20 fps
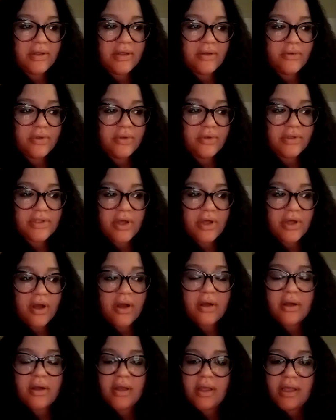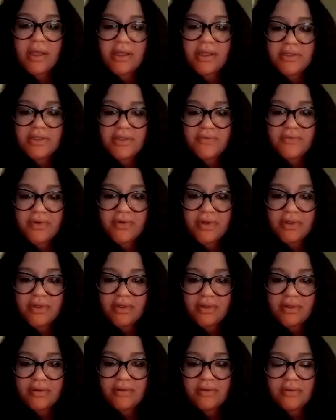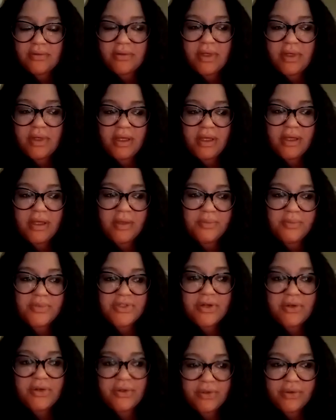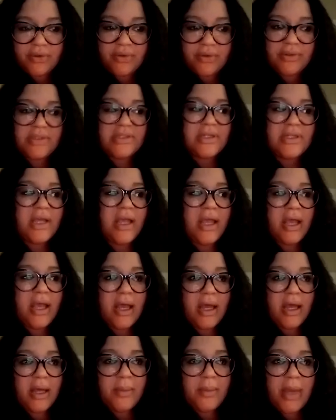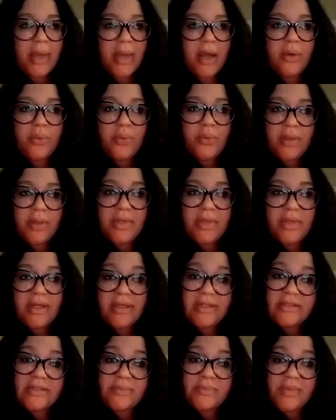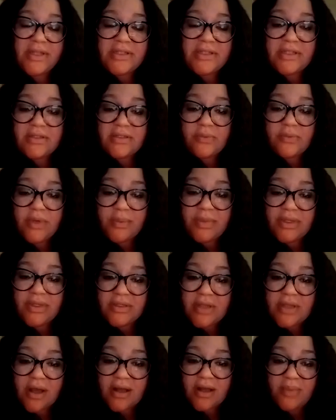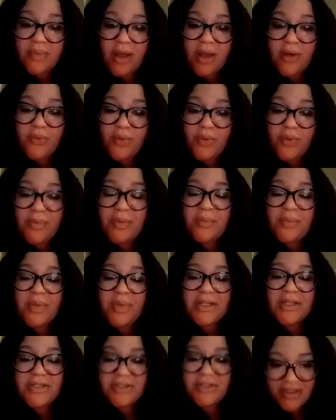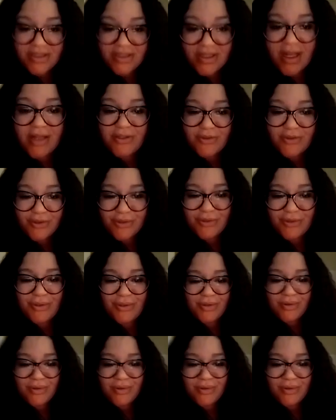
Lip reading: or talk in different circles about women as much as women talk about women, but it's just not true.